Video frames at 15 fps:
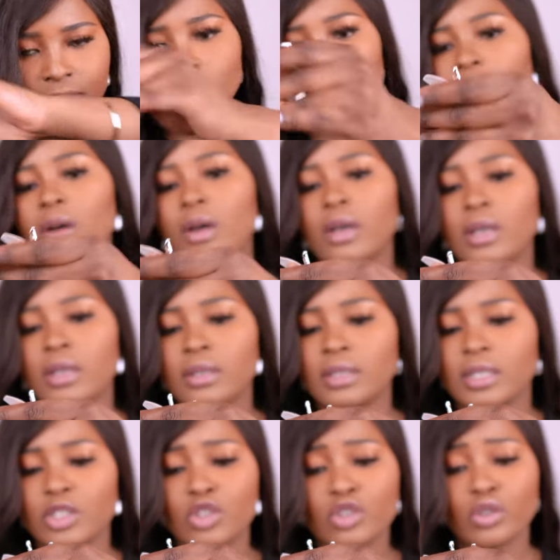Oh,
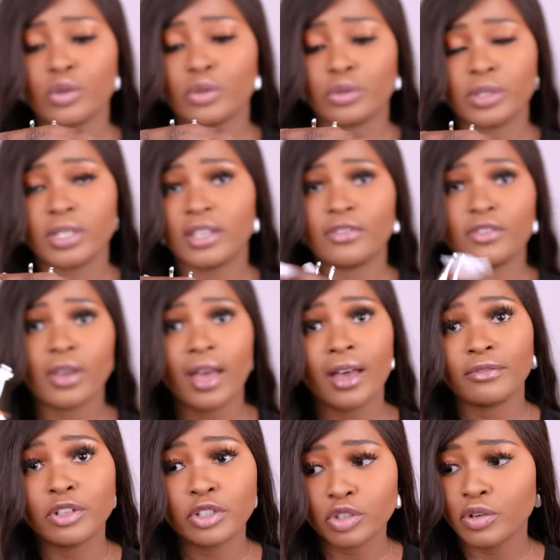it's so good. If you
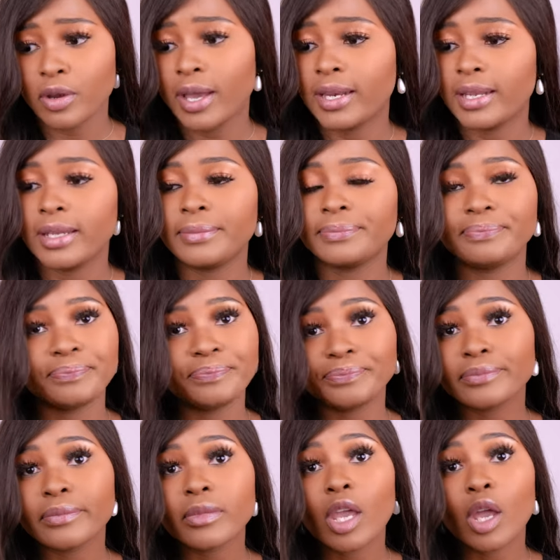have not tried it,
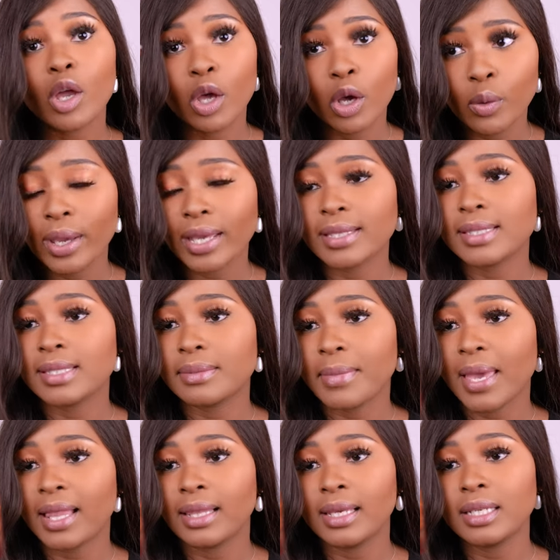go and
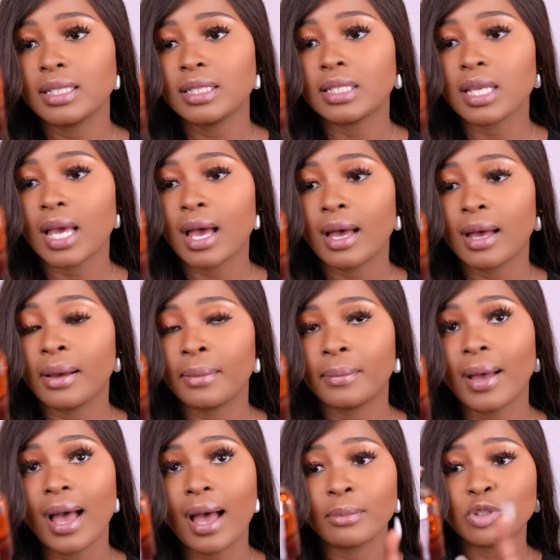smell it.
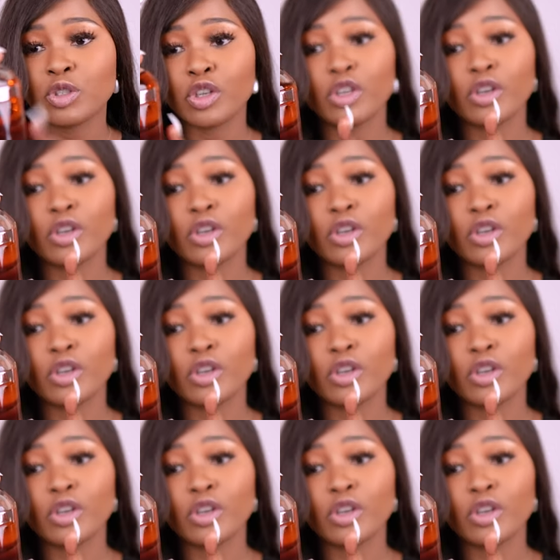Um, I'm sure